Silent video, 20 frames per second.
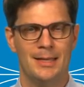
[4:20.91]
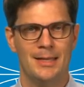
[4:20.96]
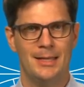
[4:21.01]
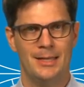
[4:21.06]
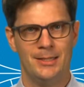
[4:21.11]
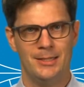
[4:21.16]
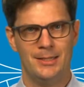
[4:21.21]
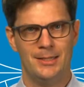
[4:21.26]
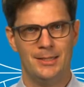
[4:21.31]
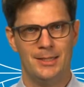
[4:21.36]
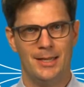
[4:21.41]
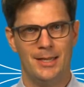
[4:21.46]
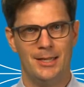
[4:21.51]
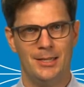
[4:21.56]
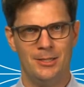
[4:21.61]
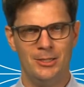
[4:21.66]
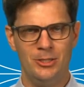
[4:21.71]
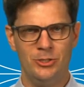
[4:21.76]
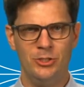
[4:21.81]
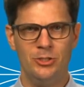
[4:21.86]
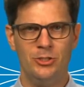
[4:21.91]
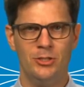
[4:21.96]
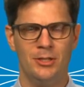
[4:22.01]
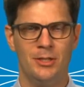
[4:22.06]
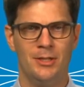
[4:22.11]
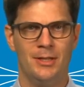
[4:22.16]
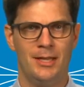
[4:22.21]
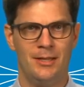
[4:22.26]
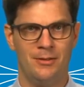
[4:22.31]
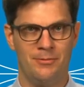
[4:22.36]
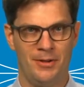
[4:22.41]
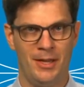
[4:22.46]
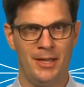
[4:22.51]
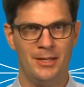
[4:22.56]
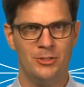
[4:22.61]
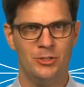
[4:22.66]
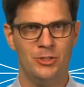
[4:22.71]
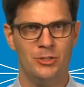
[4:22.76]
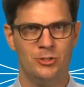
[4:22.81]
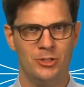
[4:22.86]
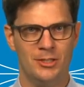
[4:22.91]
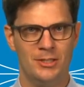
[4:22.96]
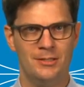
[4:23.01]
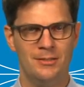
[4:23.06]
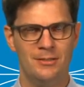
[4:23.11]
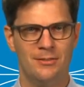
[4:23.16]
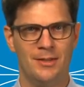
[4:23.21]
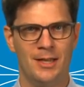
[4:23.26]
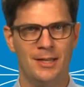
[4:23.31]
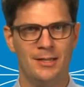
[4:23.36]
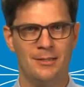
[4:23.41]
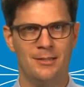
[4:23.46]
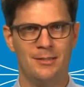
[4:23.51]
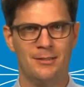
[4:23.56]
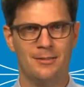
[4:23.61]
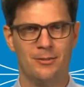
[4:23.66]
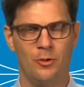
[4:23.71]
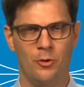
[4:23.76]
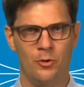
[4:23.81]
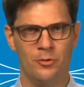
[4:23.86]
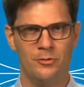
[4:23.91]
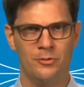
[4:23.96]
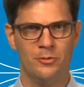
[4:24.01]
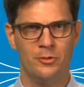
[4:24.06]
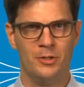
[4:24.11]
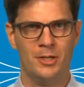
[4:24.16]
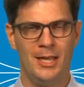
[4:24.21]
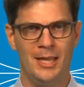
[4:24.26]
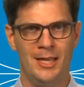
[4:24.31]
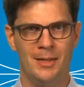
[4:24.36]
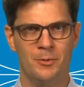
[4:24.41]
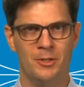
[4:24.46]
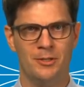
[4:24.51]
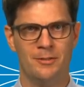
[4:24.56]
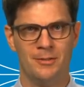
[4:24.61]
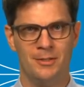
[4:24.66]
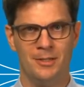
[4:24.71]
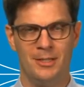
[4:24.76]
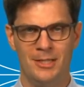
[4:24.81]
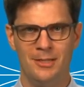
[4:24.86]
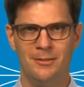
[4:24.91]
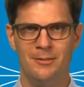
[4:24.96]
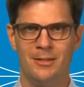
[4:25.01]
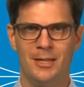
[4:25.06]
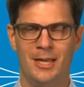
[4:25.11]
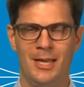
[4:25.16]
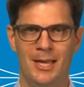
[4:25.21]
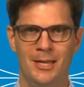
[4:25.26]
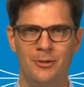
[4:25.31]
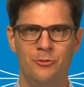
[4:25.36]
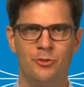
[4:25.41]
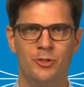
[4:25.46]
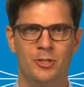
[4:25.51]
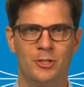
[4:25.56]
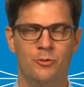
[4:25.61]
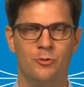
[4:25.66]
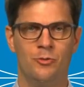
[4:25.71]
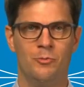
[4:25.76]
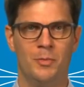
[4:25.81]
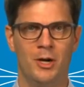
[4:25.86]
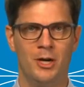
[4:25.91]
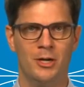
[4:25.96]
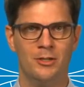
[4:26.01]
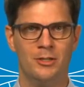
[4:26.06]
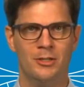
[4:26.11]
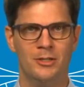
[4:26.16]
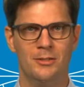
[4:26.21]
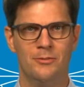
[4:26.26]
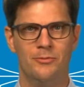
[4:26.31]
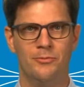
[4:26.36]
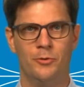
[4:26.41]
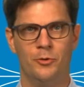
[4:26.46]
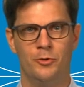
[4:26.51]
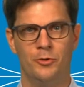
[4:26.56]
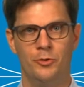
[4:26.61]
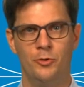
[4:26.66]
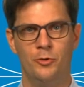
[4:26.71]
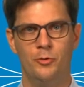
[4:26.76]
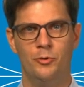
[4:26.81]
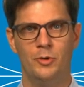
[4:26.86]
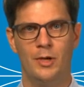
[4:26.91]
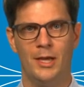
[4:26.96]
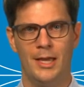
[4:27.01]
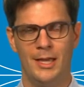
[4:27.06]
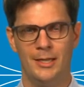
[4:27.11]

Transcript: An additional advantage is that it also enables an easier entry into market for new